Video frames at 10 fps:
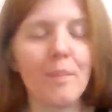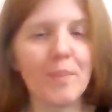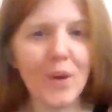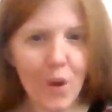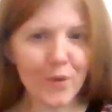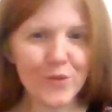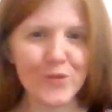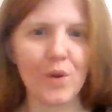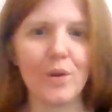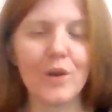But
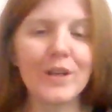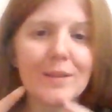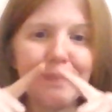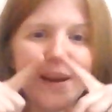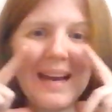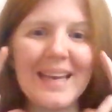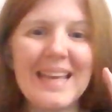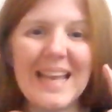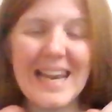also, look at my